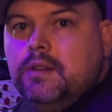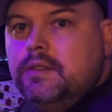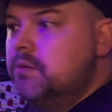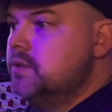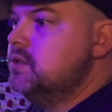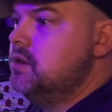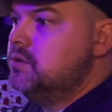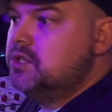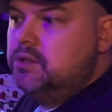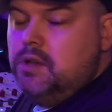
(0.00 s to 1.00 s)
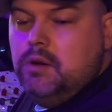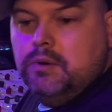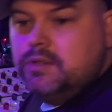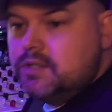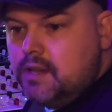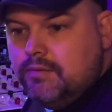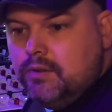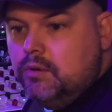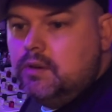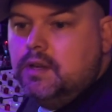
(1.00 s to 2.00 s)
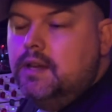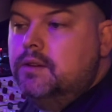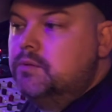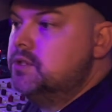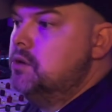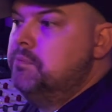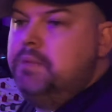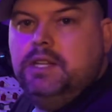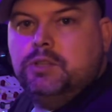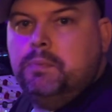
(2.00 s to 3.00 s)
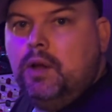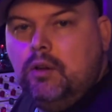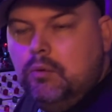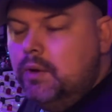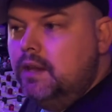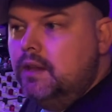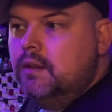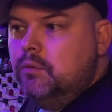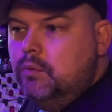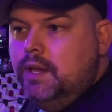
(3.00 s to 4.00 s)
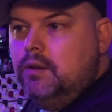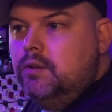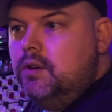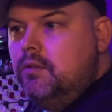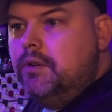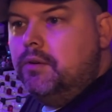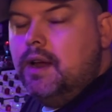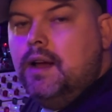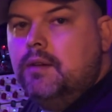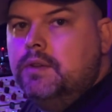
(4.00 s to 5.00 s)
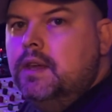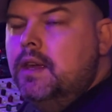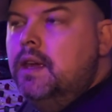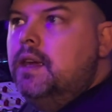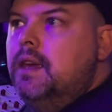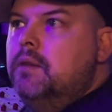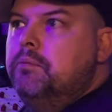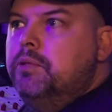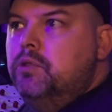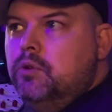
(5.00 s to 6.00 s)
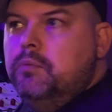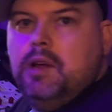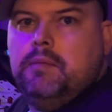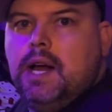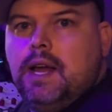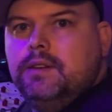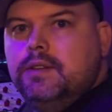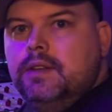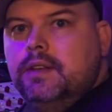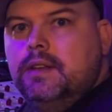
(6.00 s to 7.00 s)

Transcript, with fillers: There was no slower stuff going on. There was no beach ball wheel going around it blew my mind.